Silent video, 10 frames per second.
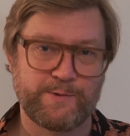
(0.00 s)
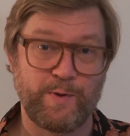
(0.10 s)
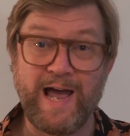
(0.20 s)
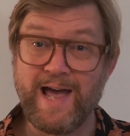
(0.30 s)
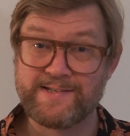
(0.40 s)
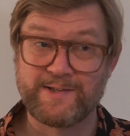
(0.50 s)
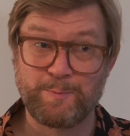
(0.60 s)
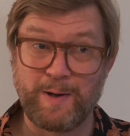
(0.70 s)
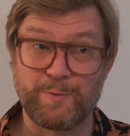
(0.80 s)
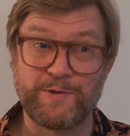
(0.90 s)
So I
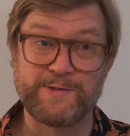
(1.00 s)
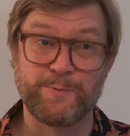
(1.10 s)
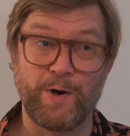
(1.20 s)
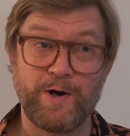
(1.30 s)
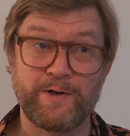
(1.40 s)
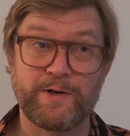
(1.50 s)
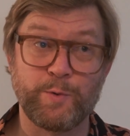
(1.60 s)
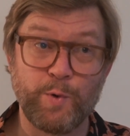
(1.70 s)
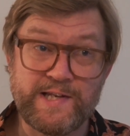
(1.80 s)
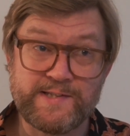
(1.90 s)
asked about this word,
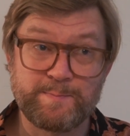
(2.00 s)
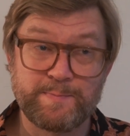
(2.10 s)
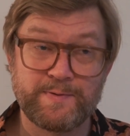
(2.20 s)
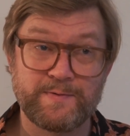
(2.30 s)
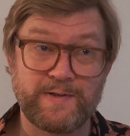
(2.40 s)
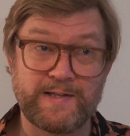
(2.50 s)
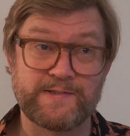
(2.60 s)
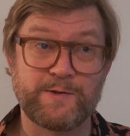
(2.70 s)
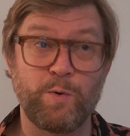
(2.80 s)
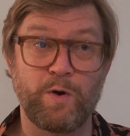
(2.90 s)
crisp.
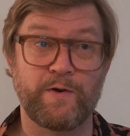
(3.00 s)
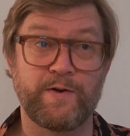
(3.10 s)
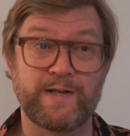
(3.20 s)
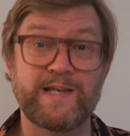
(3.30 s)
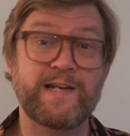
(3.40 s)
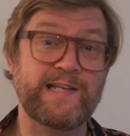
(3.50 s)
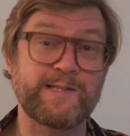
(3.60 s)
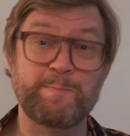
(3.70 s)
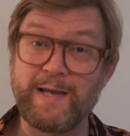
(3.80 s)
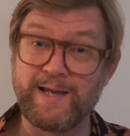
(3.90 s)
It's called
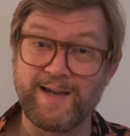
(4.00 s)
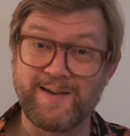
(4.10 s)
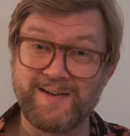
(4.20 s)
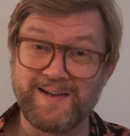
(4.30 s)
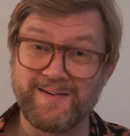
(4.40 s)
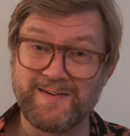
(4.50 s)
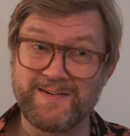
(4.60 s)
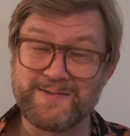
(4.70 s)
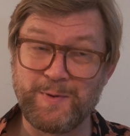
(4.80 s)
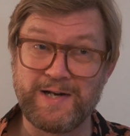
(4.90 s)
krispig
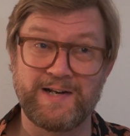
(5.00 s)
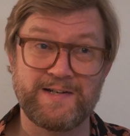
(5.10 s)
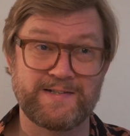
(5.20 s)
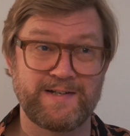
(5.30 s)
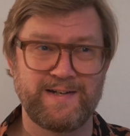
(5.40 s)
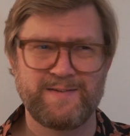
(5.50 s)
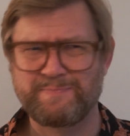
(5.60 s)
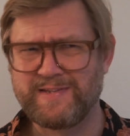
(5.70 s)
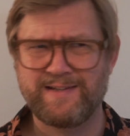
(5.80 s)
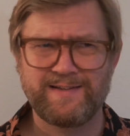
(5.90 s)
in Swedish.
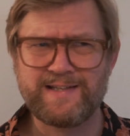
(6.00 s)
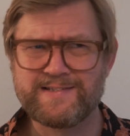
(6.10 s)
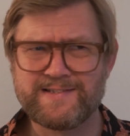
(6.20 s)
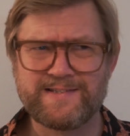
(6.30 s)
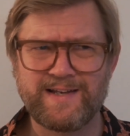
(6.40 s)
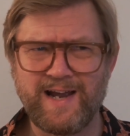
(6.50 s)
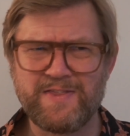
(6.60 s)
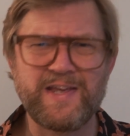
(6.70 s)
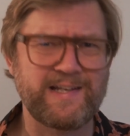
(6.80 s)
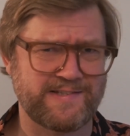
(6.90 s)

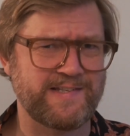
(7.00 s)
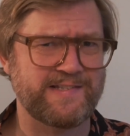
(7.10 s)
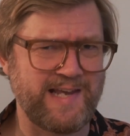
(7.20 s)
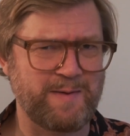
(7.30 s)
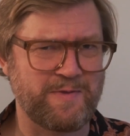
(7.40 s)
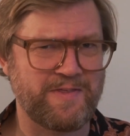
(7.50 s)
I think it's the same